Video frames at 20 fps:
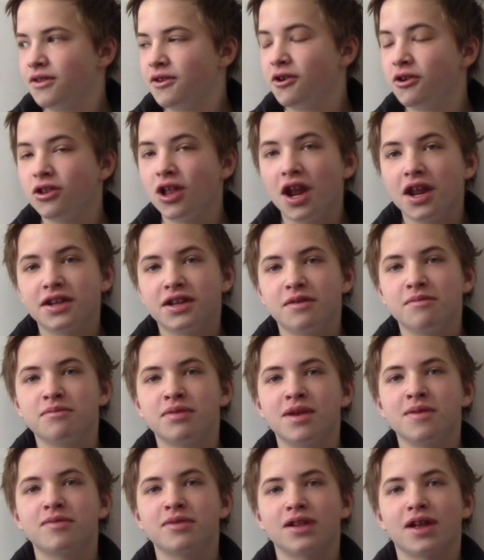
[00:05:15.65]
there are a lot of dumb
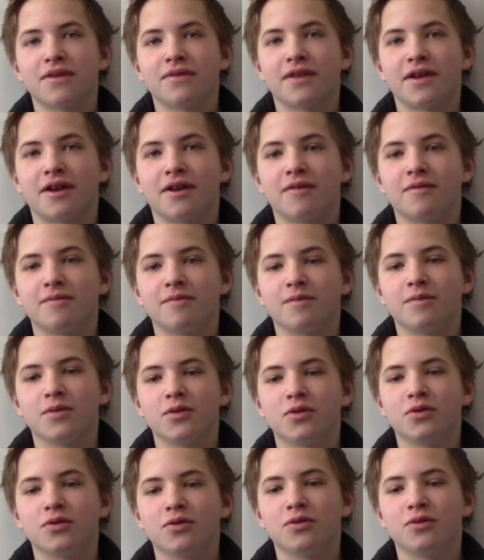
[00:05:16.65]
people out there
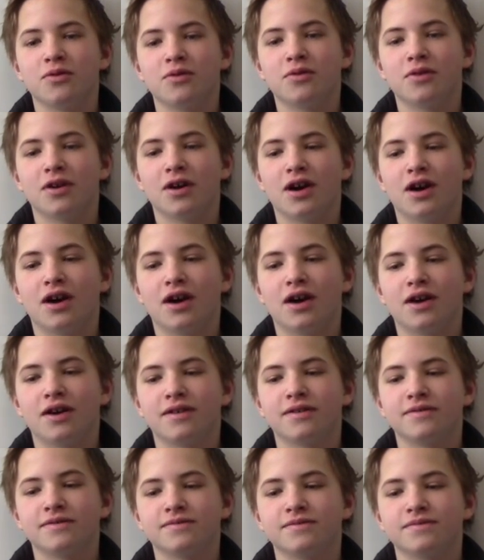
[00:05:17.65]
who
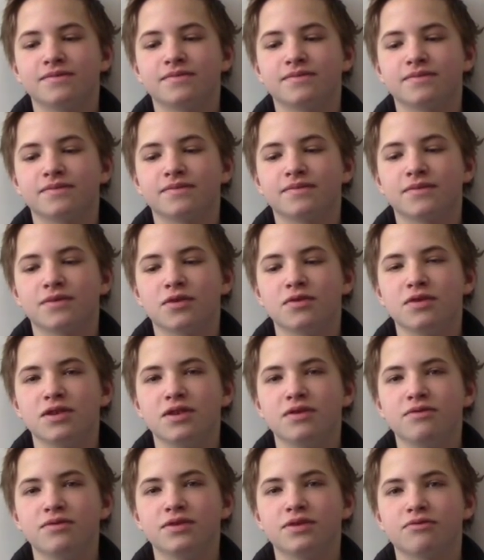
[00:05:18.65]

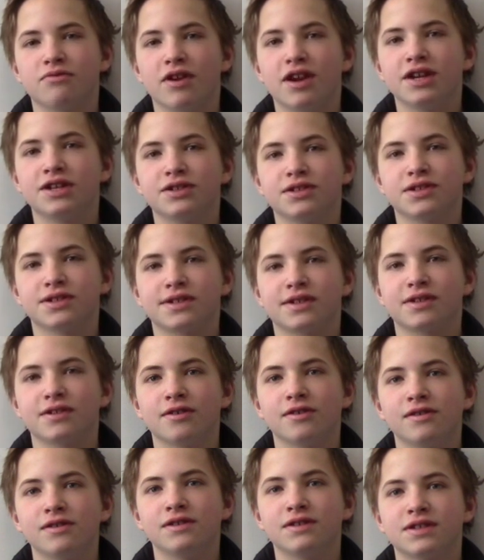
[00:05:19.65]
use racial
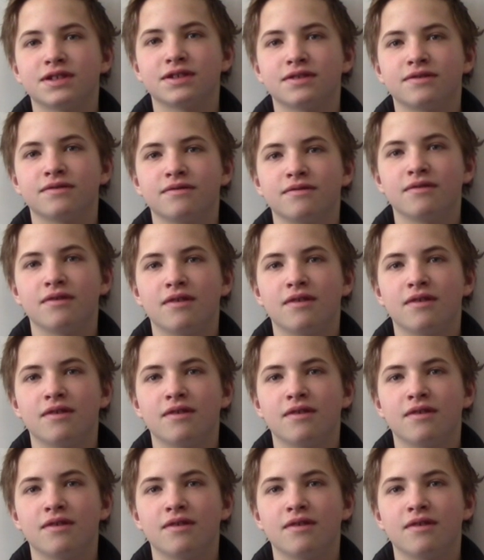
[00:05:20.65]
slurs and